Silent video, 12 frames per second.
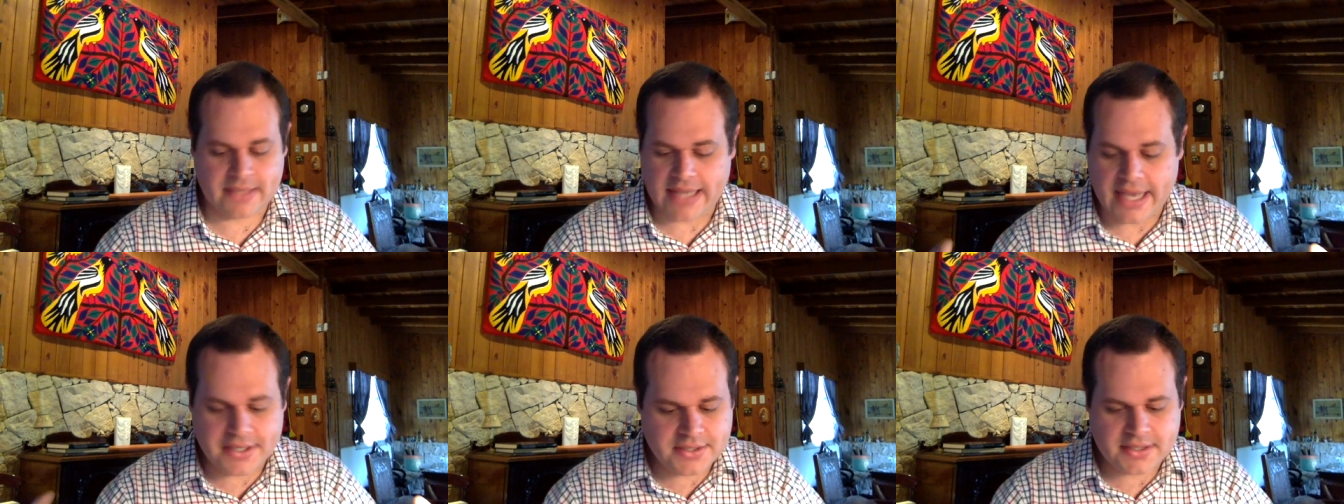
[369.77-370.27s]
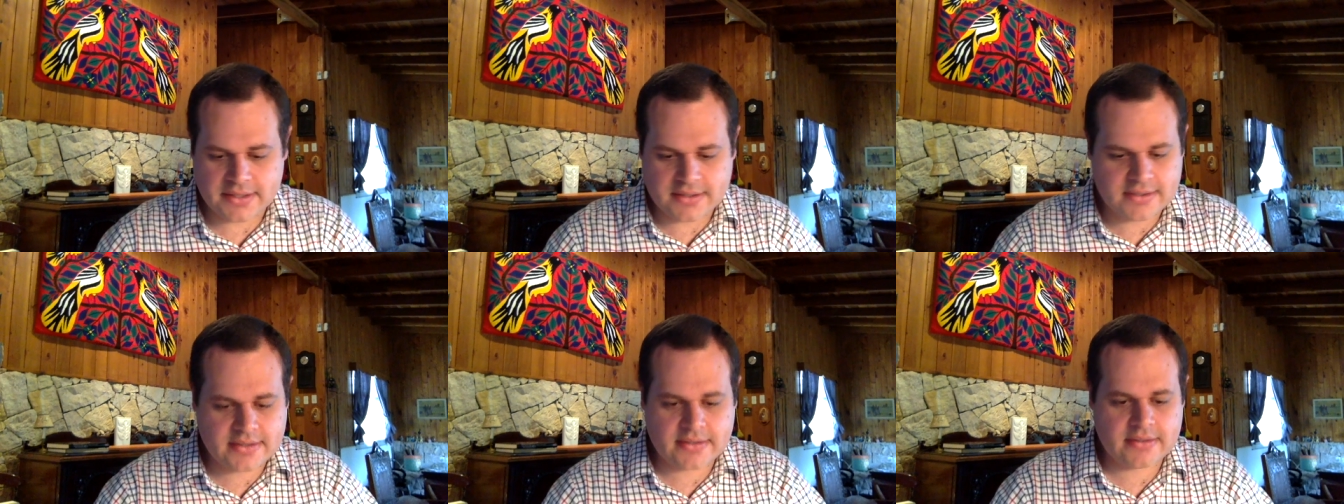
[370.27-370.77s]

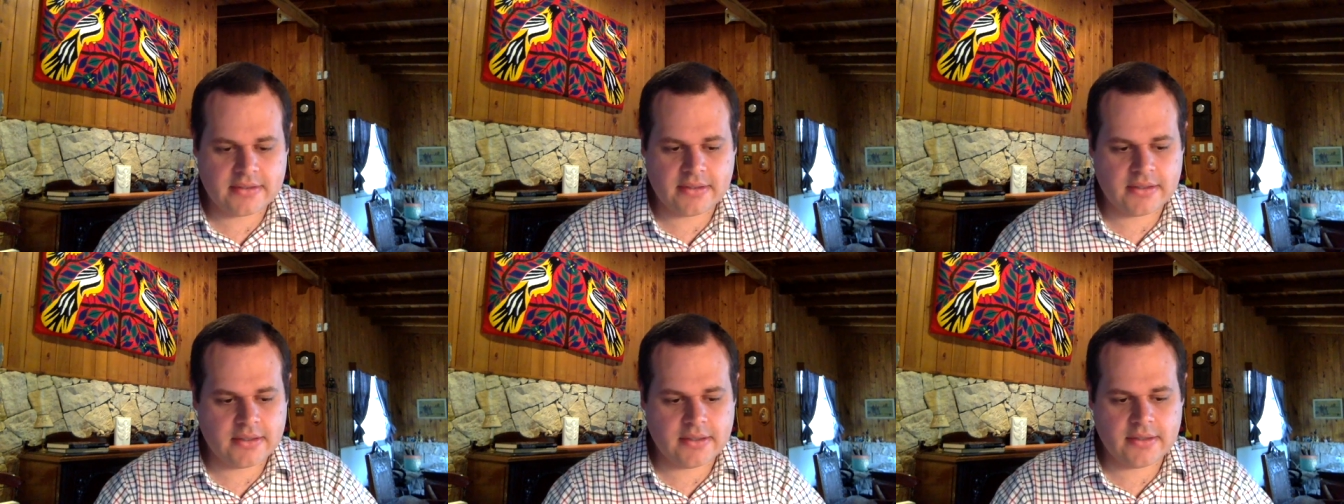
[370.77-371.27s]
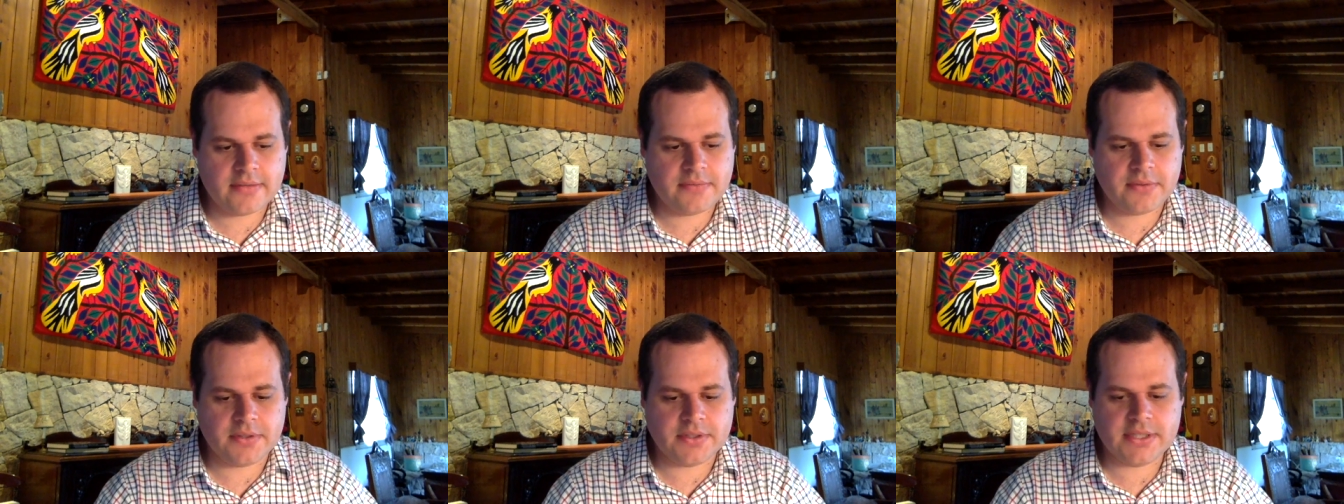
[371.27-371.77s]
engines for
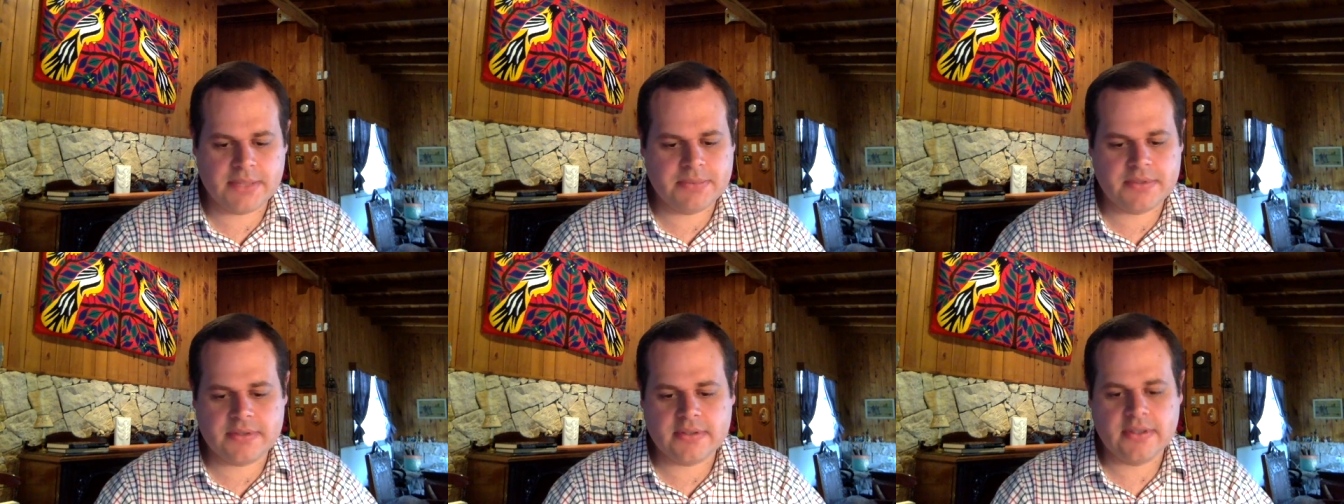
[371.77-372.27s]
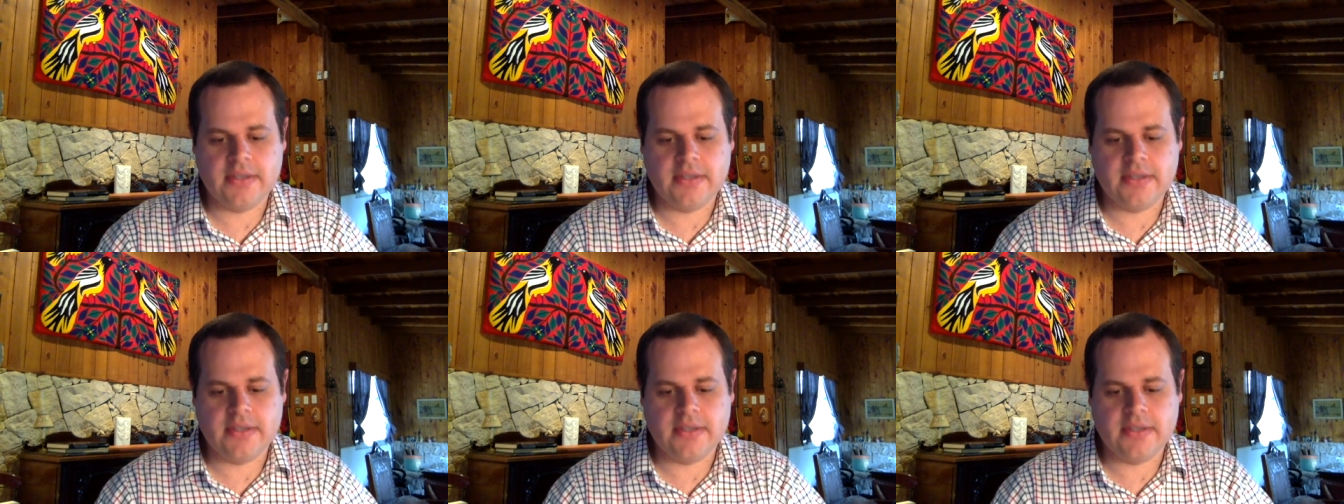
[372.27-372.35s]
the ships